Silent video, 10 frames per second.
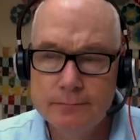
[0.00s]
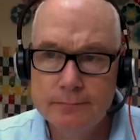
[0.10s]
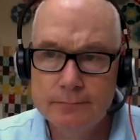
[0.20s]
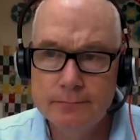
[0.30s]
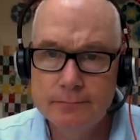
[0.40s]

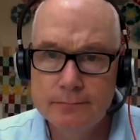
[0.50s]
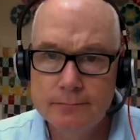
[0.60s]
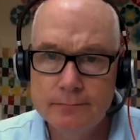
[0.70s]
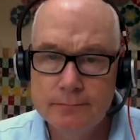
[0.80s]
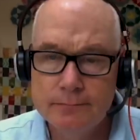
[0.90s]

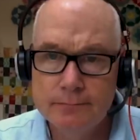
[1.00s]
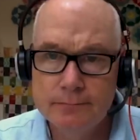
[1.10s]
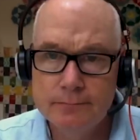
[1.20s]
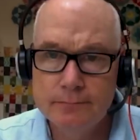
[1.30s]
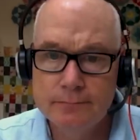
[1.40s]

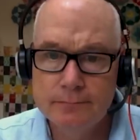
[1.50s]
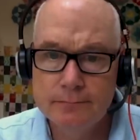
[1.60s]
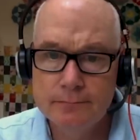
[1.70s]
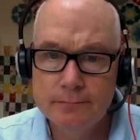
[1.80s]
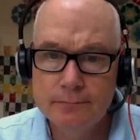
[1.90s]

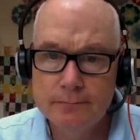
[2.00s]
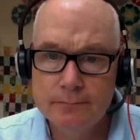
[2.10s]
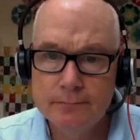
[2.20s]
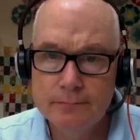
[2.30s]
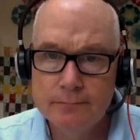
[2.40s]

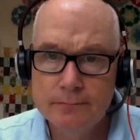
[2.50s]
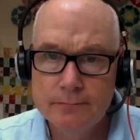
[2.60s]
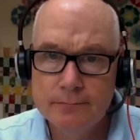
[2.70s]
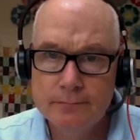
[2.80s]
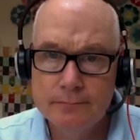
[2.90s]

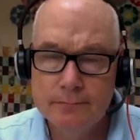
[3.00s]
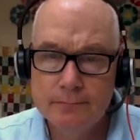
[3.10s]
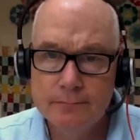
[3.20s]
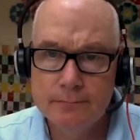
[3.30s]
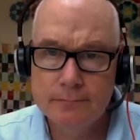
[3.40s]

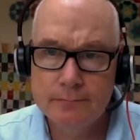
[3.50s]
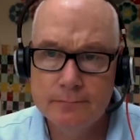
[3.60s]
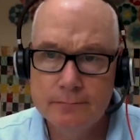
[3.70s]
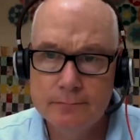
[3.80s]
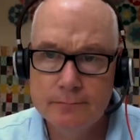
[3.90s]

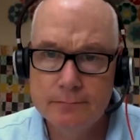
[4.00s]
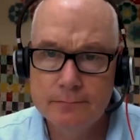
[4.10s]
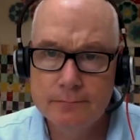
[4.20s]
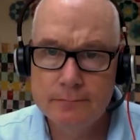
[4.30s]
The person shown says nothing.